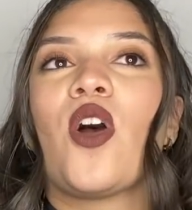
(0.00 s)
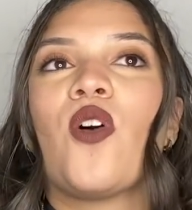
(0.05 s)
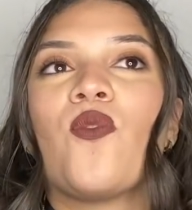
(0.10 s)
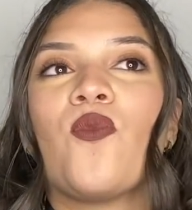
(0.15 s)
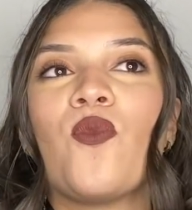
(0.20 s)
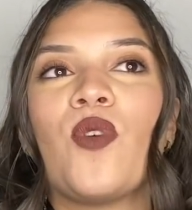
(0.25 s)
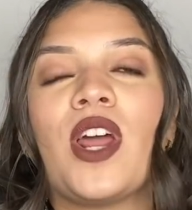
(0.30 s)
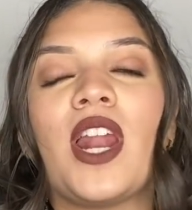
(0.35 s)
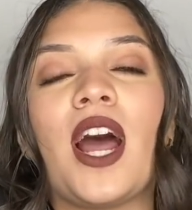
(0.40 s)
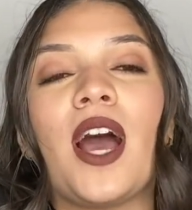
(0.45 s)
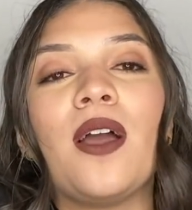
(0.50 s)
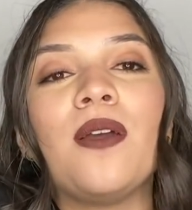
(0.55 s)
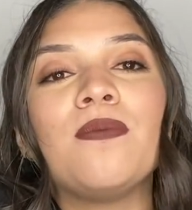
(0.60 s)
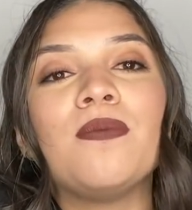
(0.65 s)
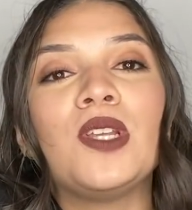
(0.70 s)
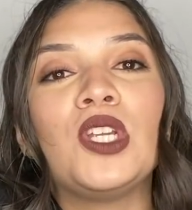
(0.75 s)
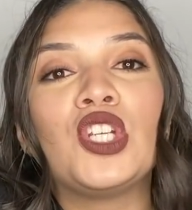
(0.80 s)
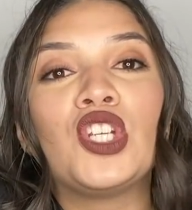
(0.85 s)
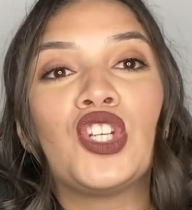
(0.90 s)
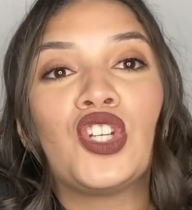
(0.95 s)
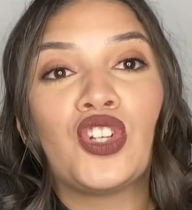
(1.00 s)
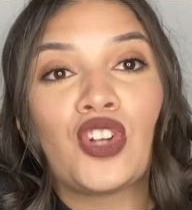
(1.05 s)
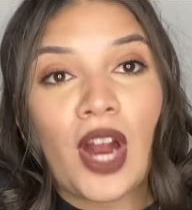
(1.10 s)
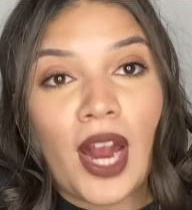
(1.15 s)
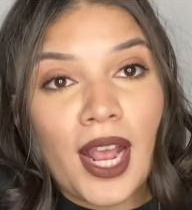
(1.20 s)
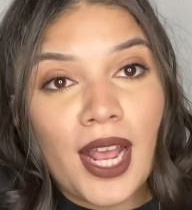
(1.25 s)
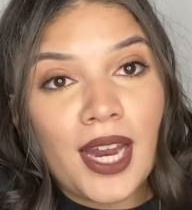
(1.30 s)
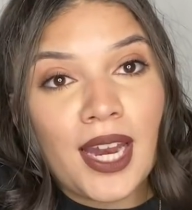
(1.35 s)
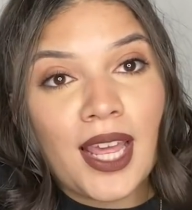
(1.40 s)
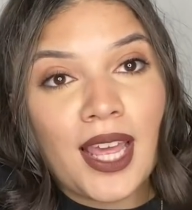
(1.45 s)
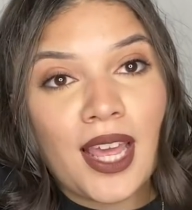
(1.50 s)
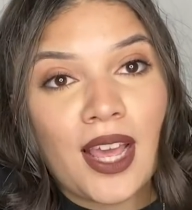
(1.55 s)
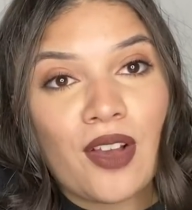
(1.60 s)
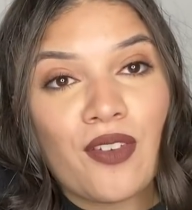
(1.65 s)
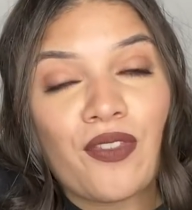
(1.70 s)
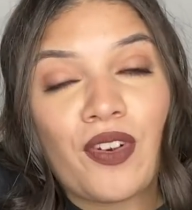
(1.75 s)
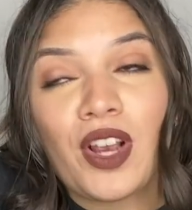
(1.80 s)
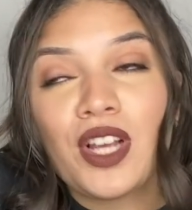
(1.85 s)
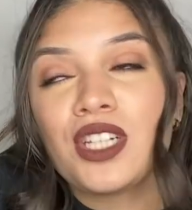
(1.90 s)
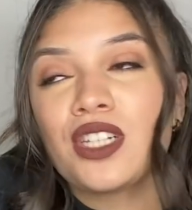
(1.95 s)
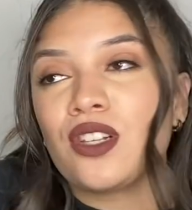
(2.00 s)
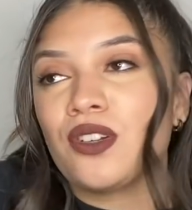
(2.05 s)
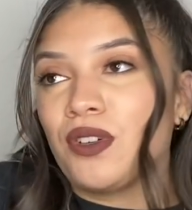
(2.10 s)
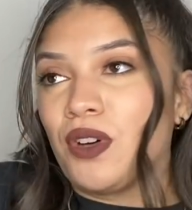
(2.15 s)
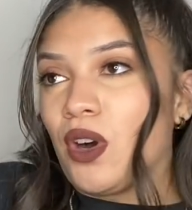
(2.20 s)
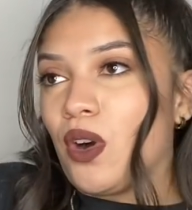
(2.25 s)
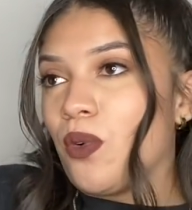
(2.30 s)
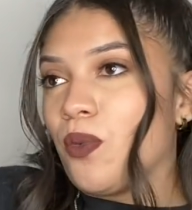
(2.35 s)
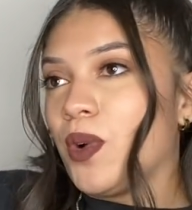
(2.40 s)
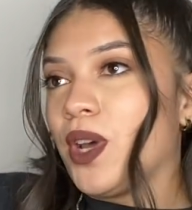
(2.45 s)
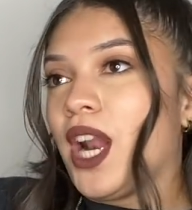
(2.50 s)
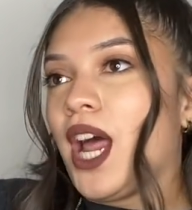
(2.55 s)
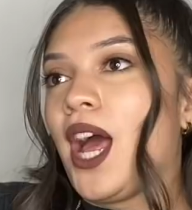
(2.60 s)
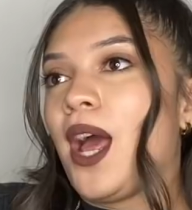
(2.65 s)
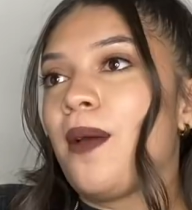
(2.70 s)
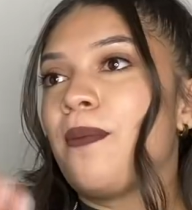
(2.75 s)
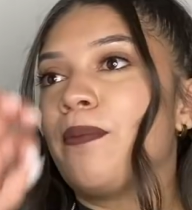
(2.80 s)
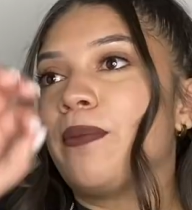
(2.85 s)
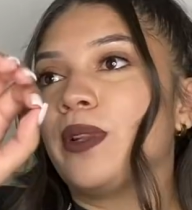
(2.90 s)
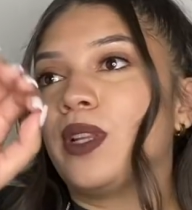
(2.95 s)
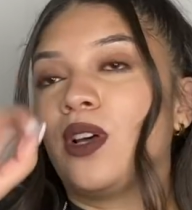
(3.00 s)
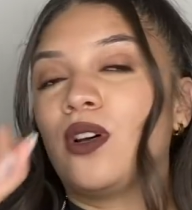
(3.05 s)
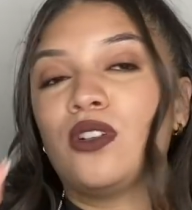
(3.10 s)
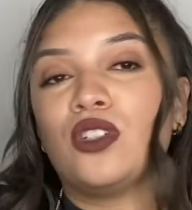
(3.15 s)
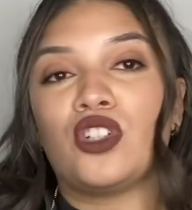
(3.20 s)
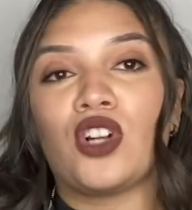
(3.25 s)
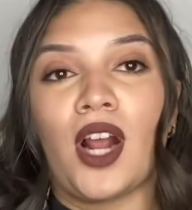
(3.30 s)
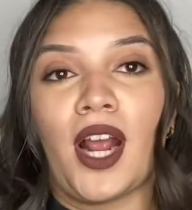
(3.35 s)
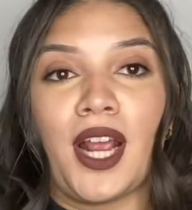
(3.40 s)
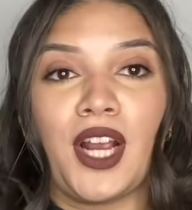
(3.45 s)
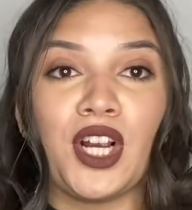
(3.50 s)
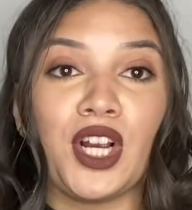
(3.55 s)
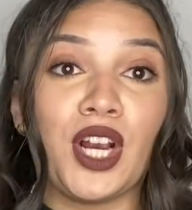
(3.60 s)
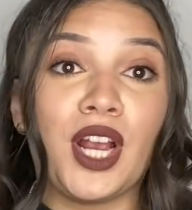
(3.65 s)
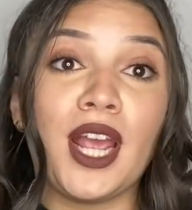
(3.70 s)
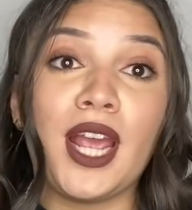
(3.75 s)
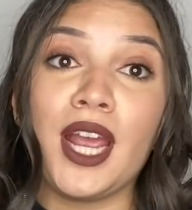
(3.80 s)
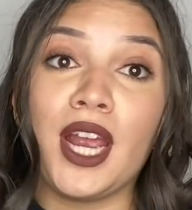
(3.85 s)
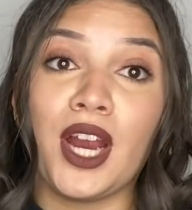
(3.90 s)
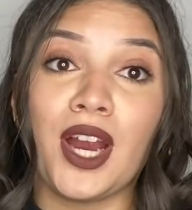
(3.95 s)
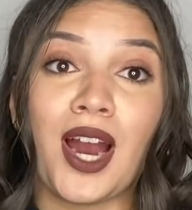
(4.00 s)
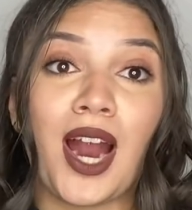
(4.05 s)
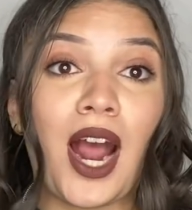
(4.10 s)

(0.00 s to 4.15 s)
When I'm straightening, first of all, when I'm blow drying her hair,